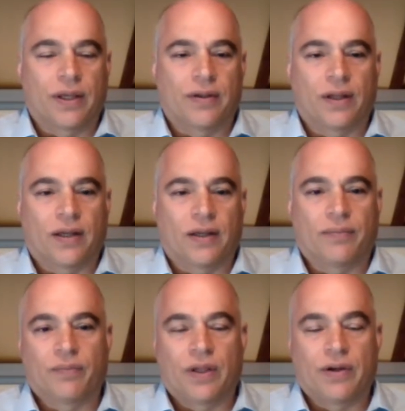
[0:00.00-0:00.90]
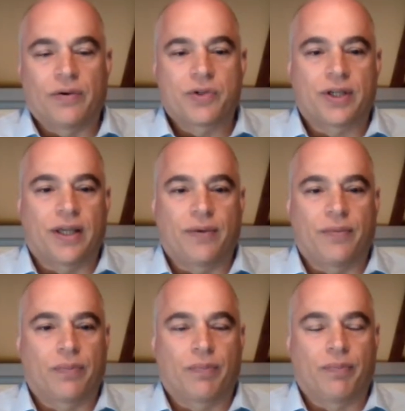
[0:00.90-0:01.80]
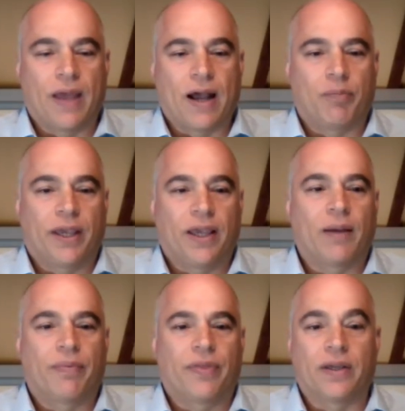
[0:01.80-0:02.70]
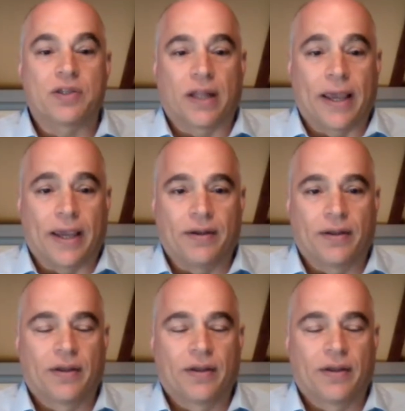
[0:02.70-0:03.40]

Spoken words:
the inner city with now picking up things late.